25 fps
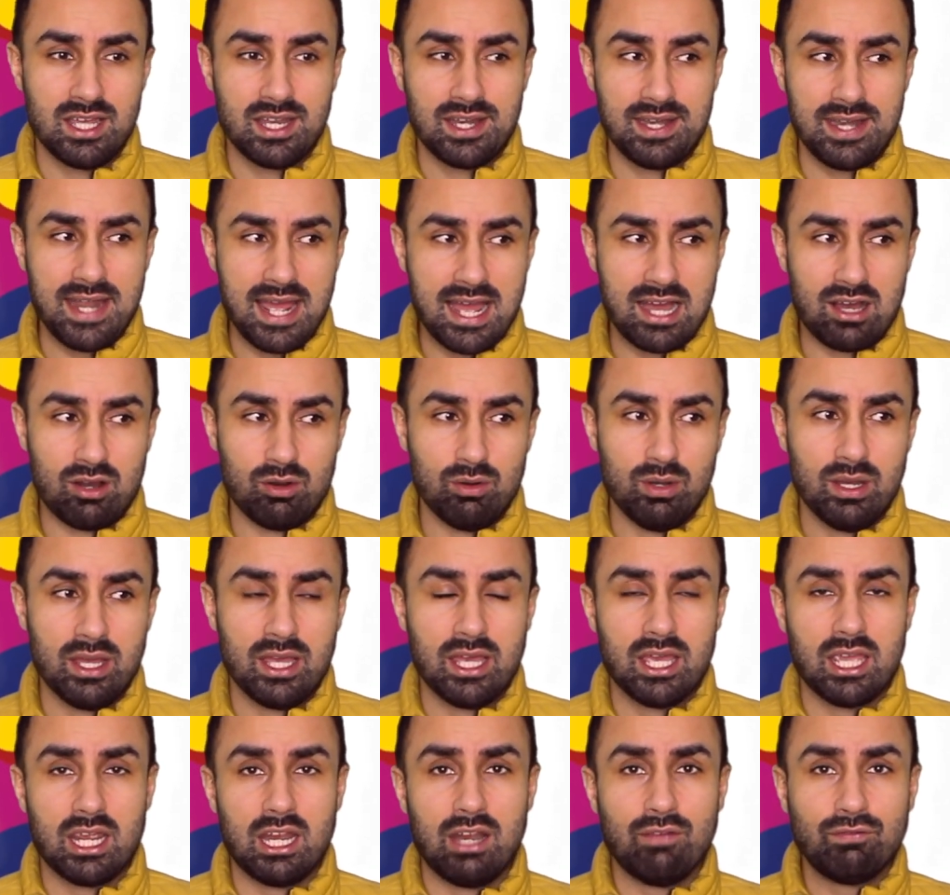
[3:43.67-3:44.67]
Now,
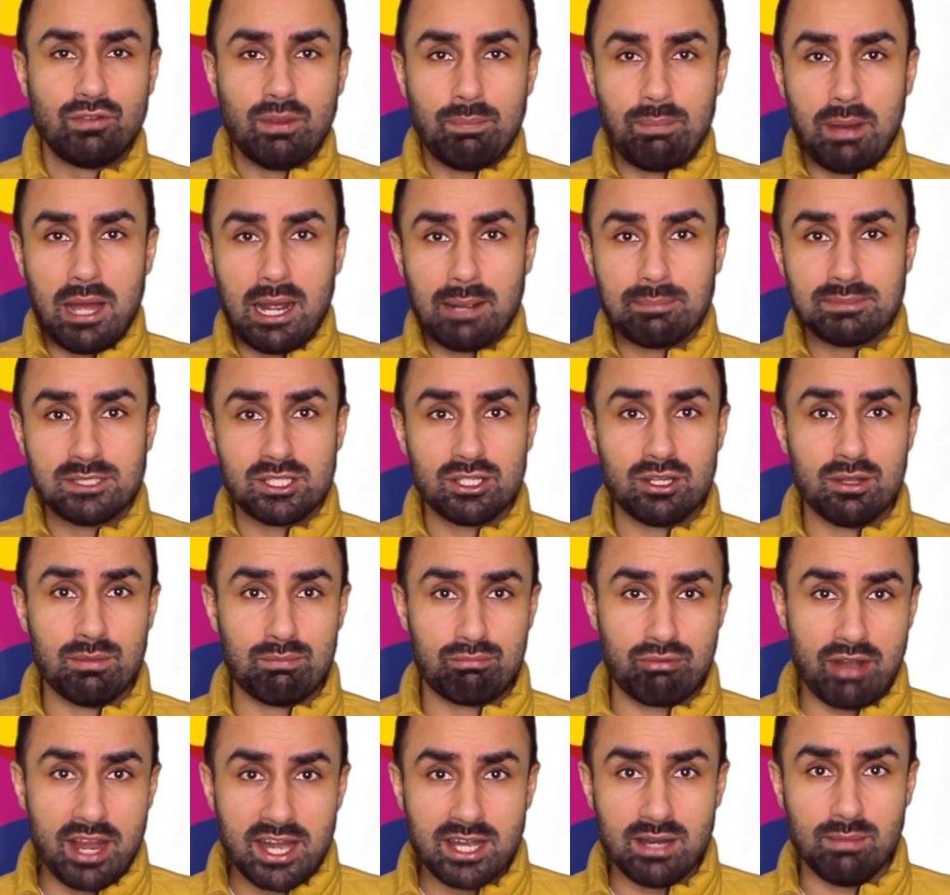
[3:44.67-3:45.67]
if the pipes in your
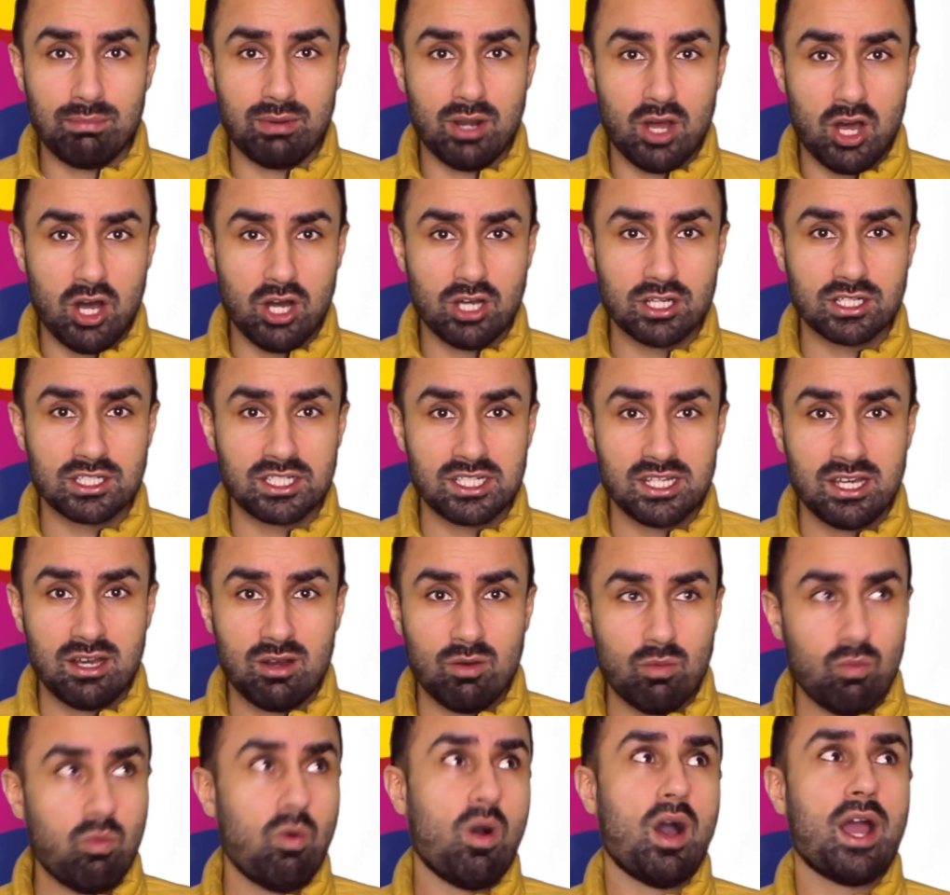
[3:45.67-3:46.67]
brain are blocked,
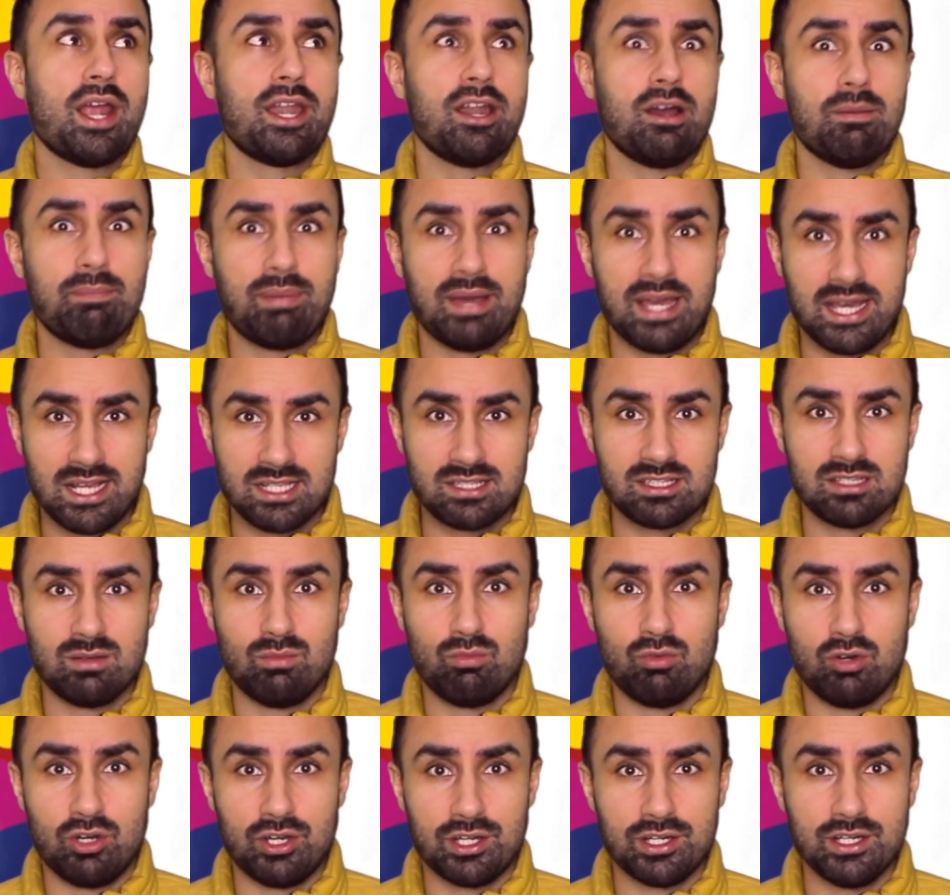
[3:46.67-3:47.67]
why not pay
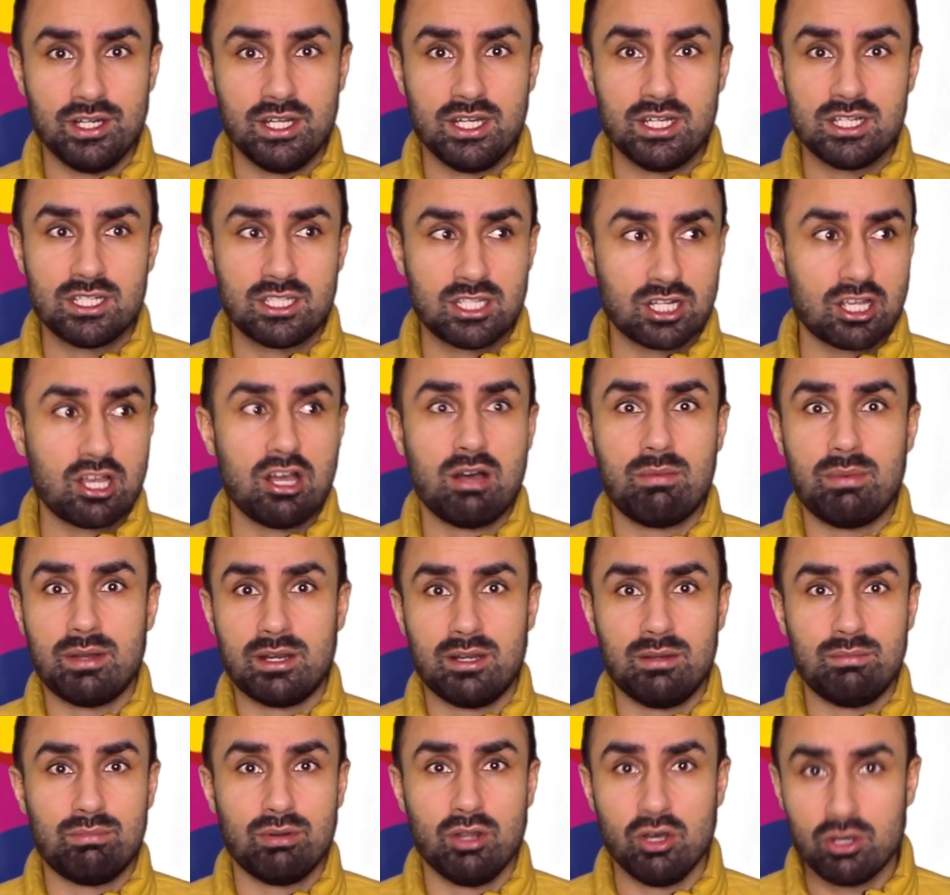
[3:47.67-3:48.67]
someone to come
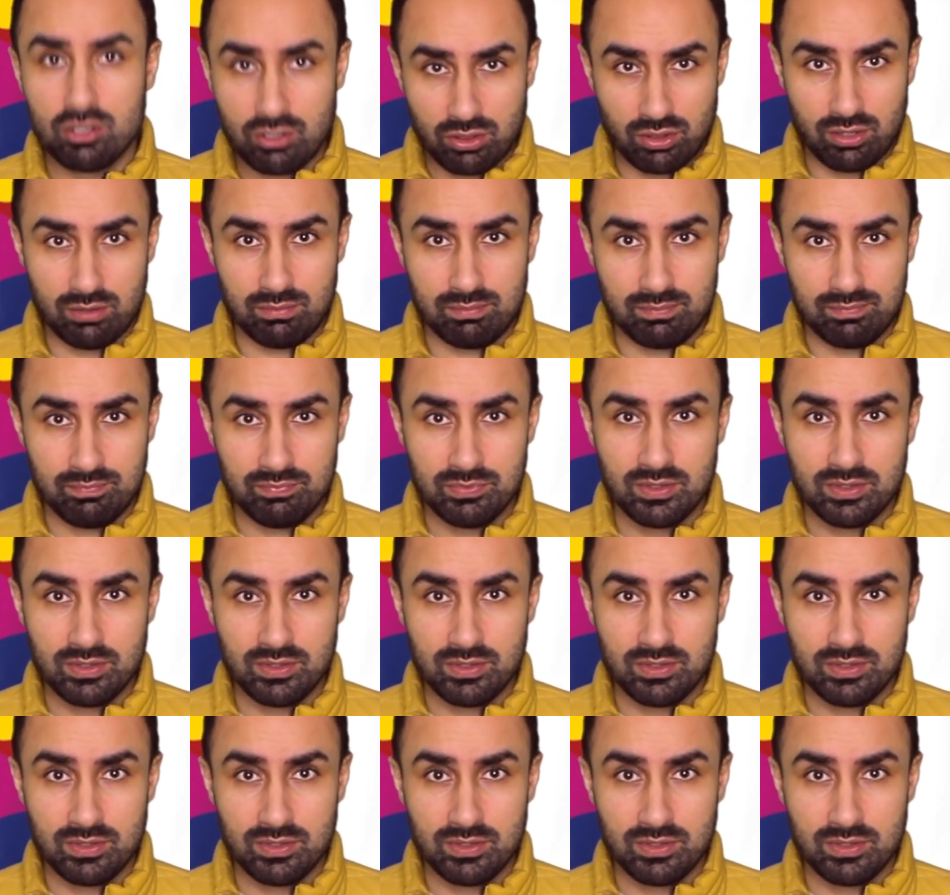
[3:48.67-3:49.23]
and unblock them?